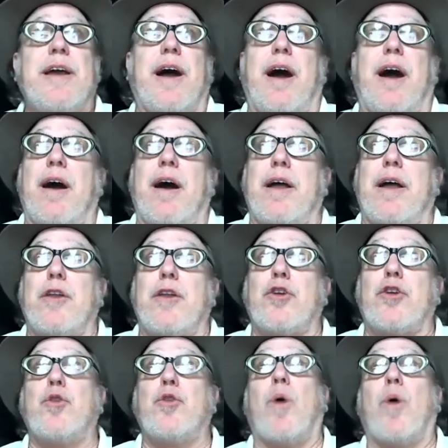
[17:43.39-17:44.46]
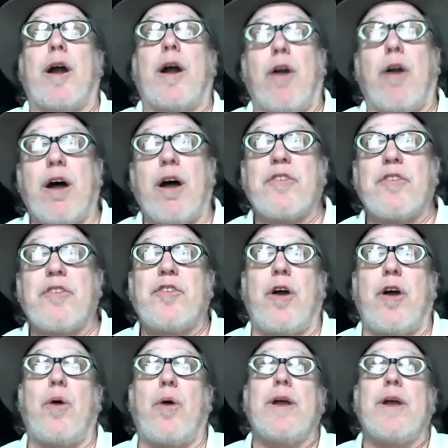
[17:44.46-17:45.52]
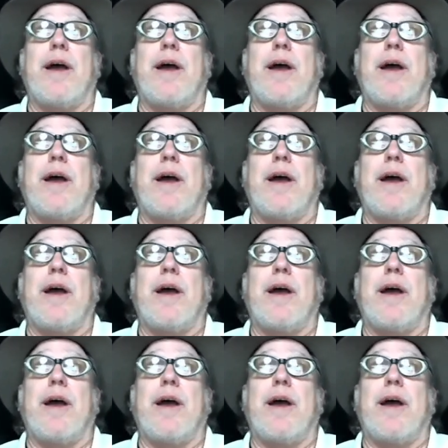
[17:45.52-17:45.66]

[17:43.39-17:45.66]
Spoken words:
who are also